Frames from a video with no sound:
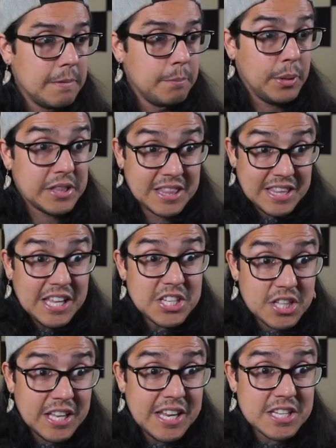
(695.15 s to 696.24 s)
But
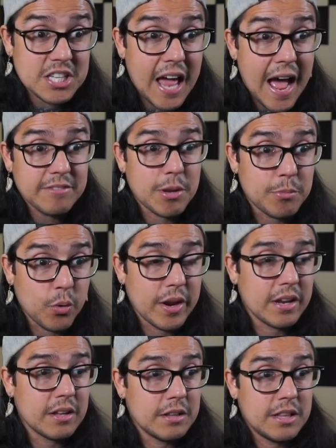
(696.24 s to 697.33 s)
these lives I'm
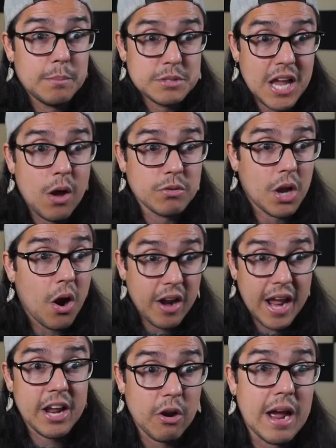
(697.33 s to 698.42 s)
doing themselves are
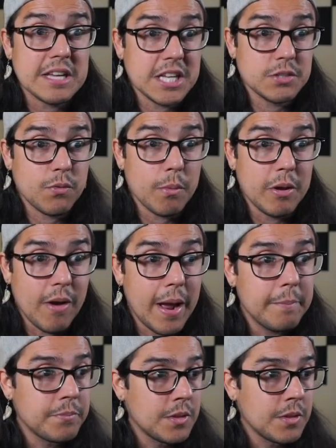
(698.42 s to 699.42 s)
anchor assets for me, right?